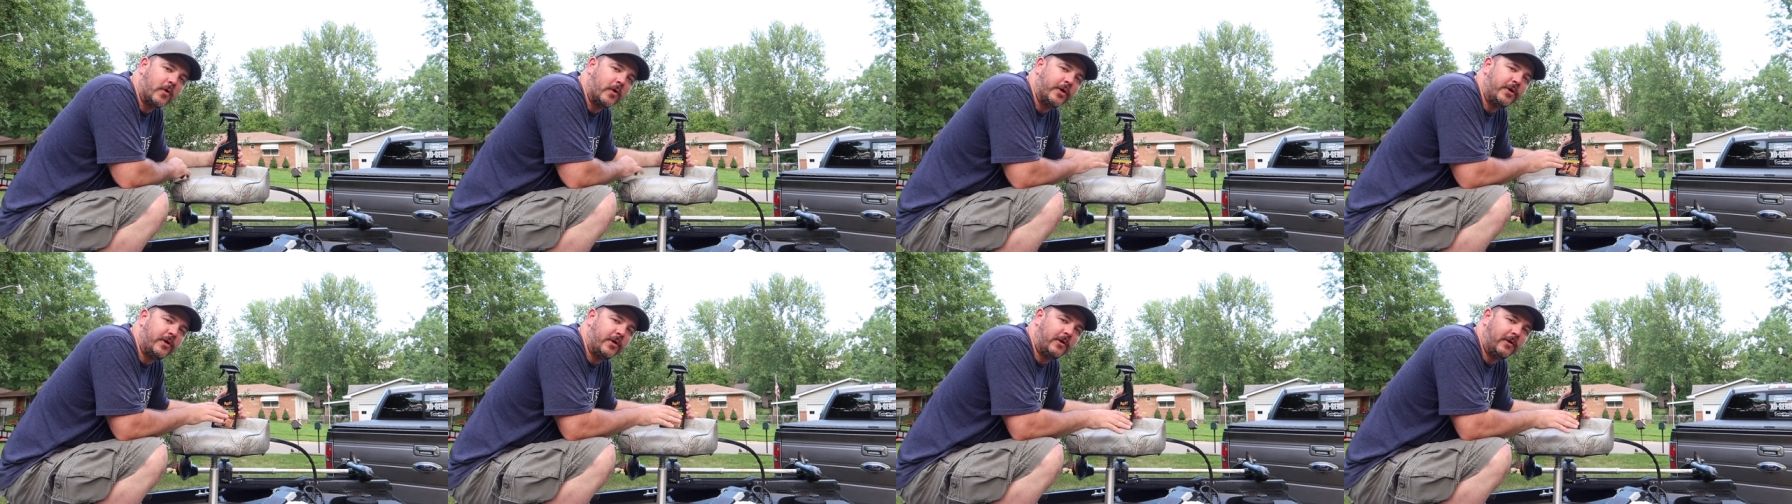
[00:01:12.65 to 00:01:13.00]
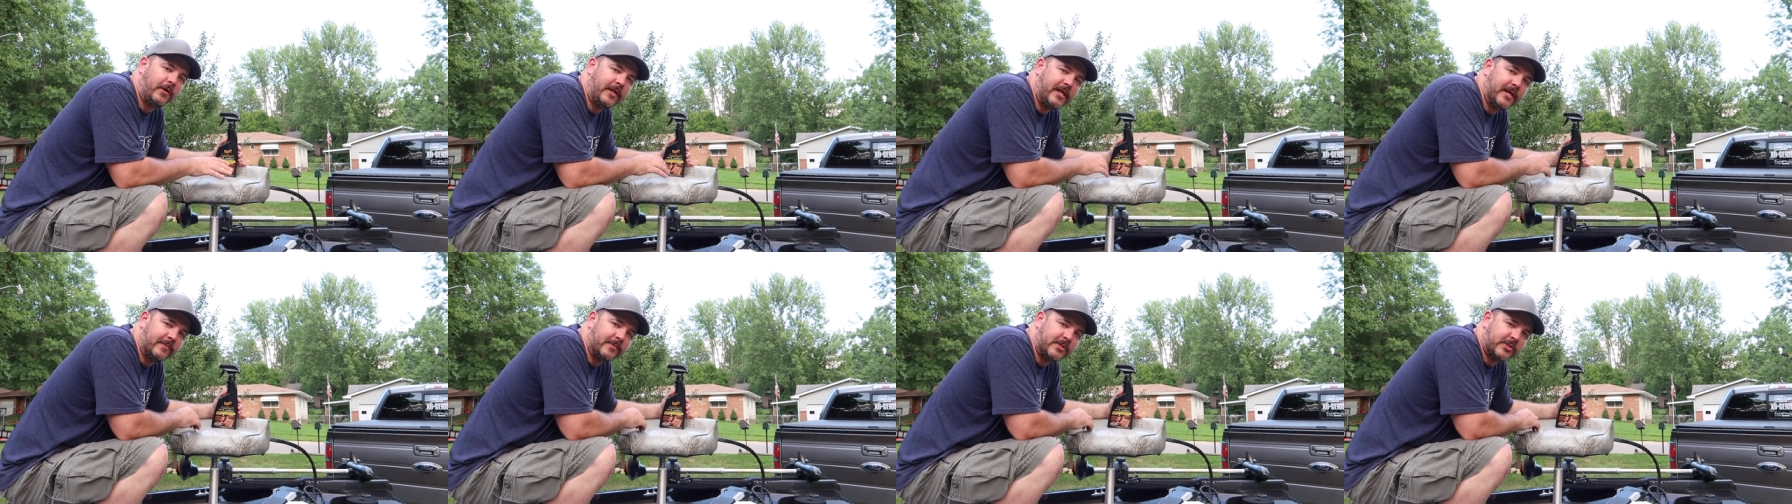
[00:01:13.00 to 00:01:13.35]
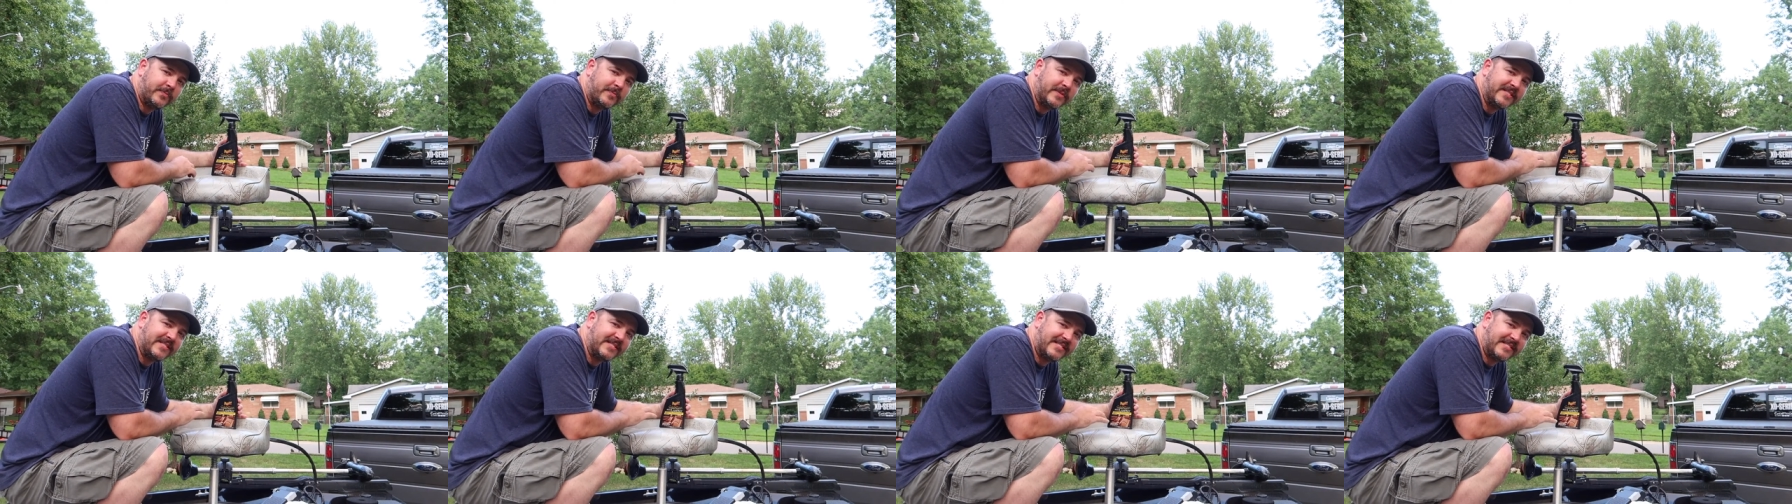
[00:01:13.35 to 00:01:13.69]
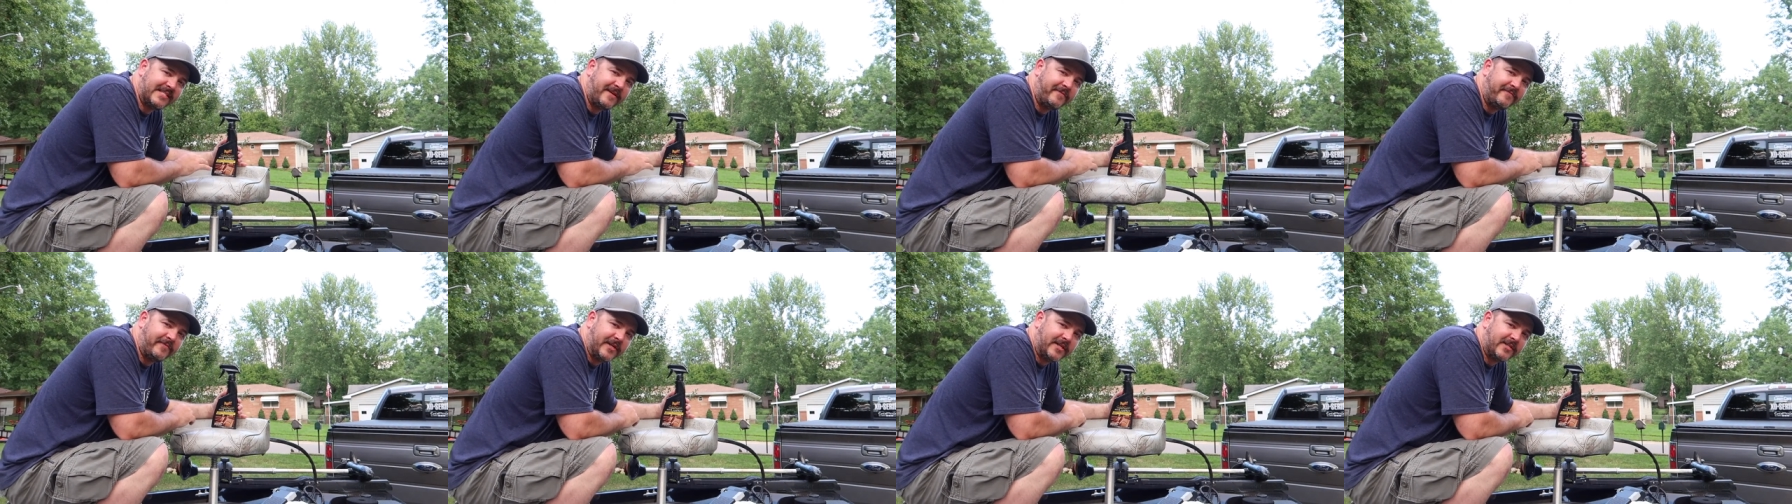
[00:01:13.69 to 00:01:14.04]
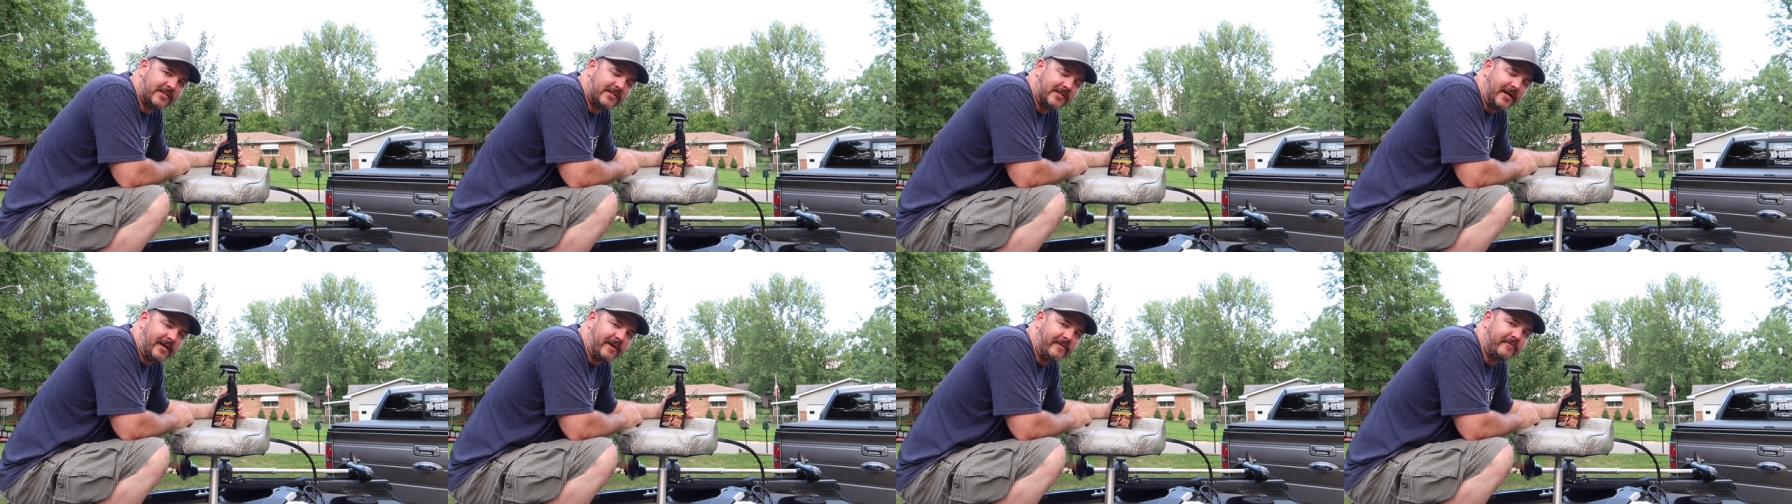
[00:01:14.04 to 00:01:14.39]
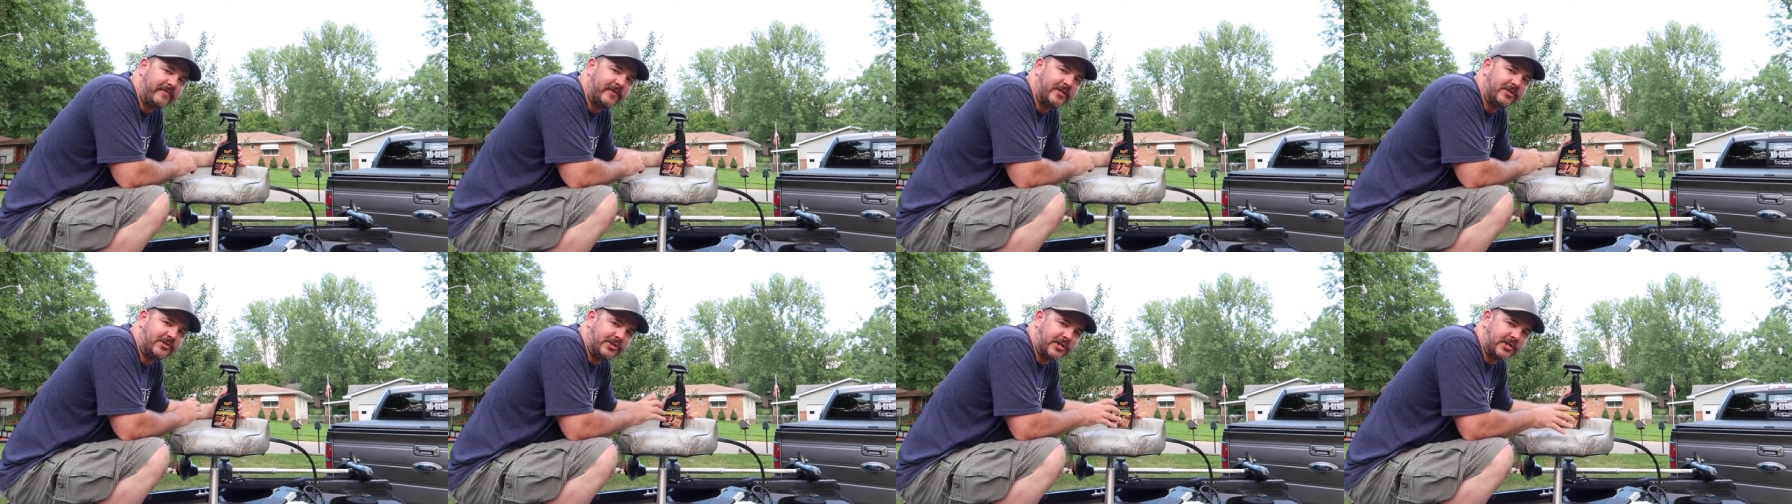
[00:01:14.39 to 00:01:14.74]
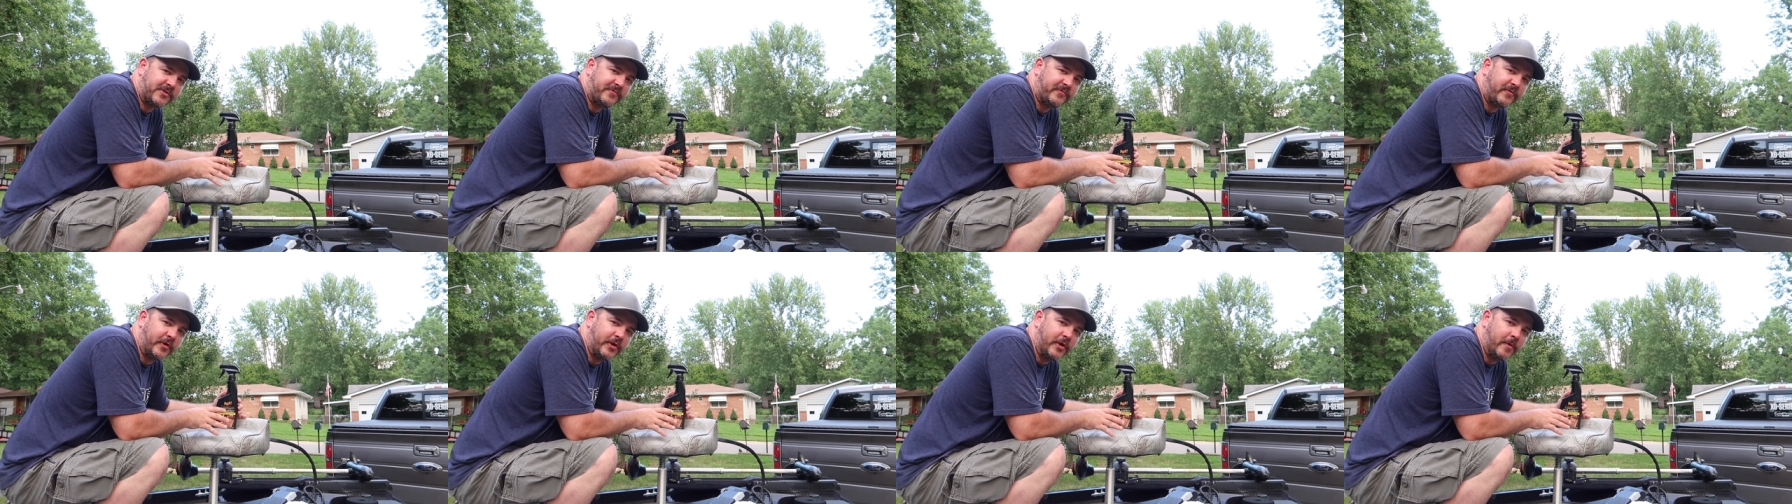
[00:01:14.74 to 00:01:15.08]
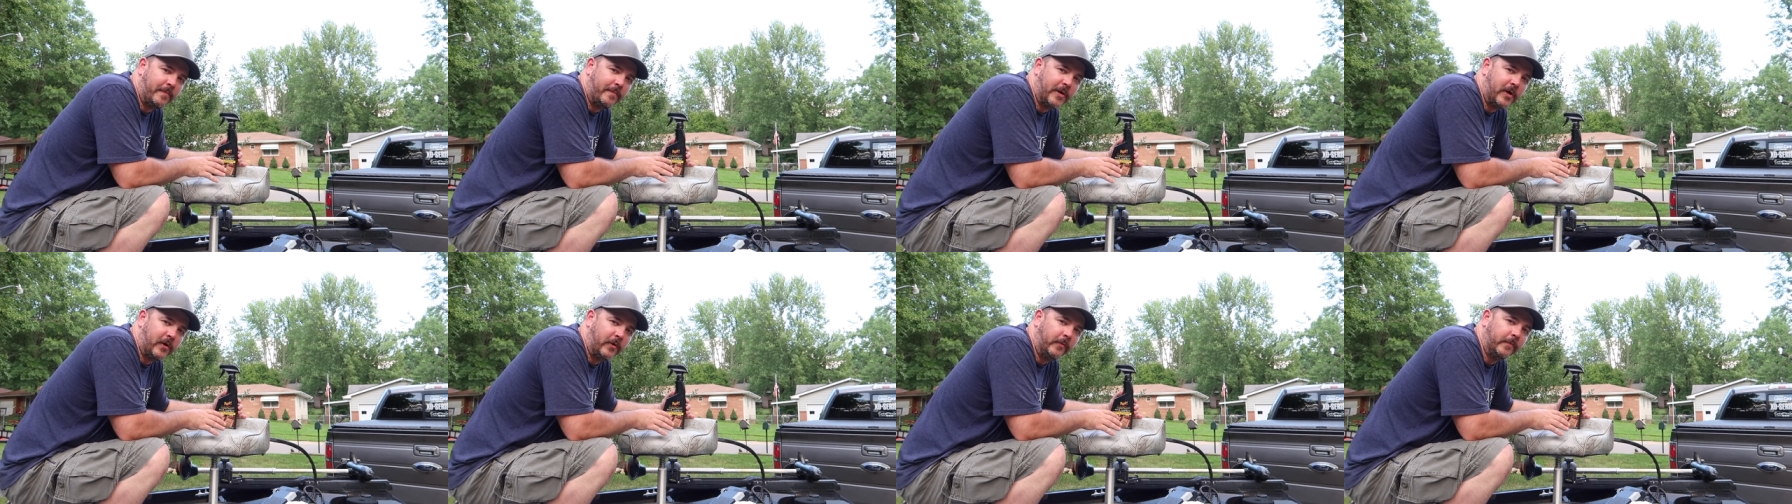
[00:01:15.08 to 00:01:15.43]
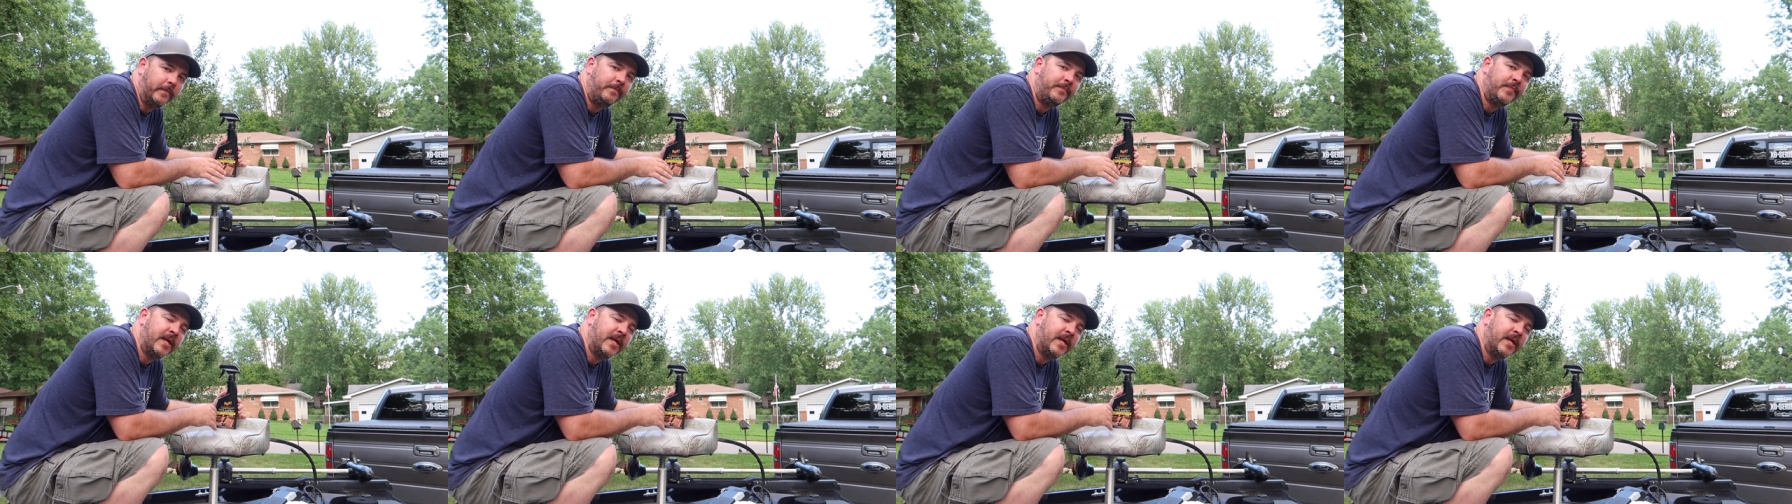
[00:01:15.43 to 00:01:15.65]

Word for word: or you can get specific stuff just for your boat.